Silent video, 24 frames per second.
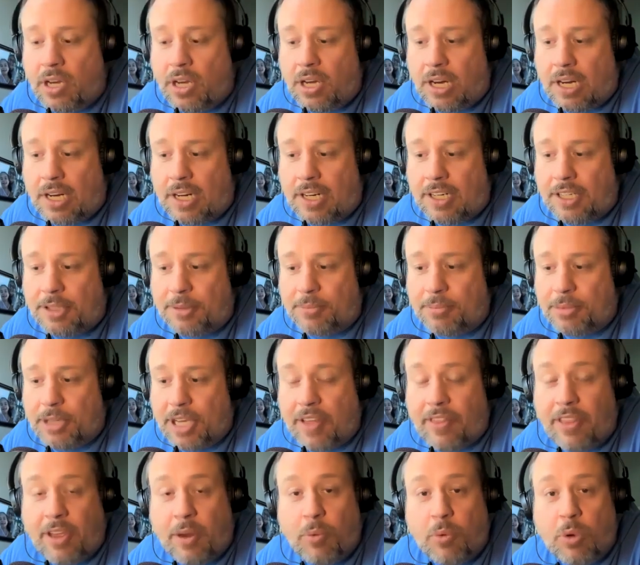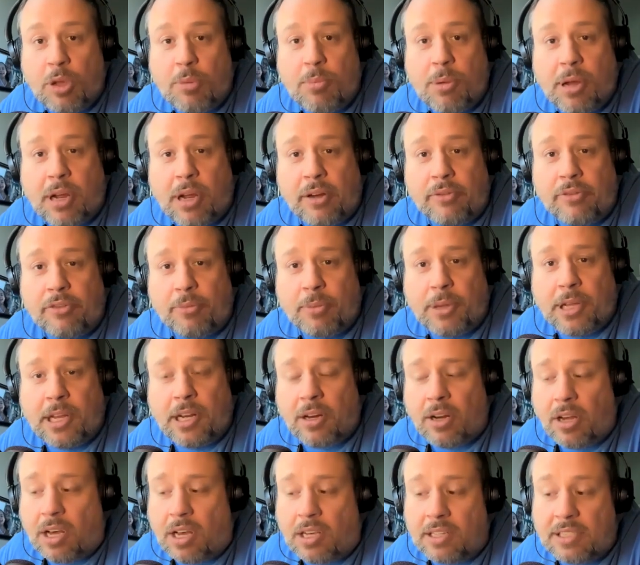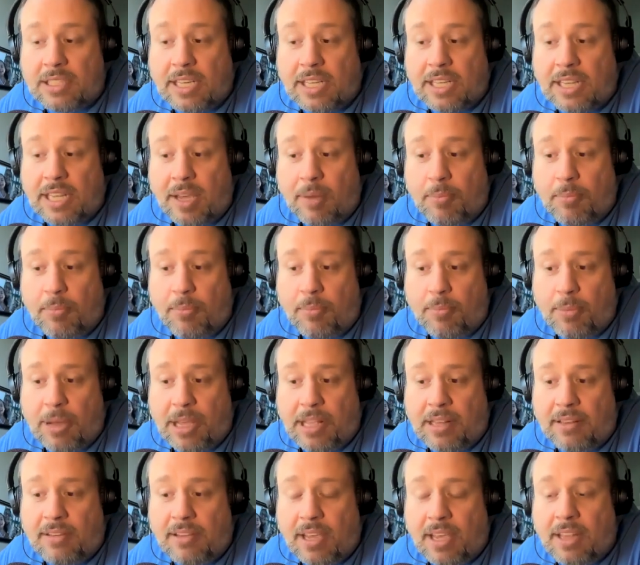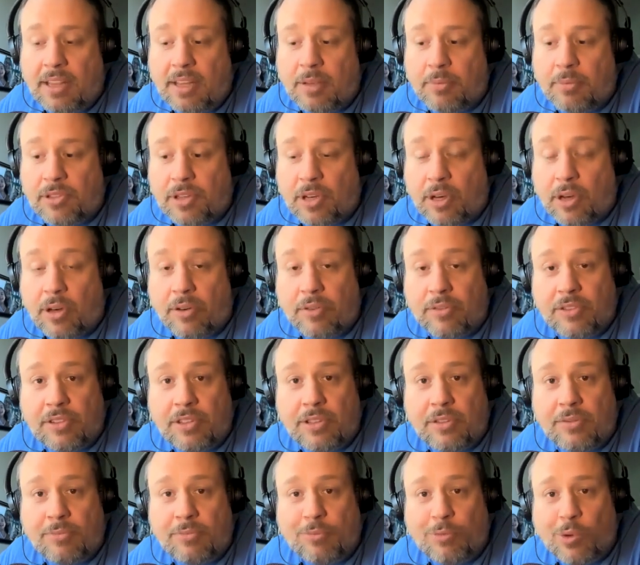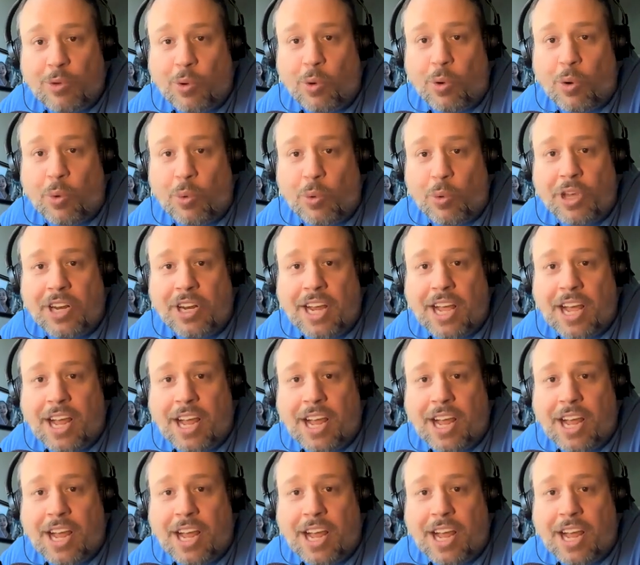Can they rebound from that loss? Can they maintain themselves? Or are we going to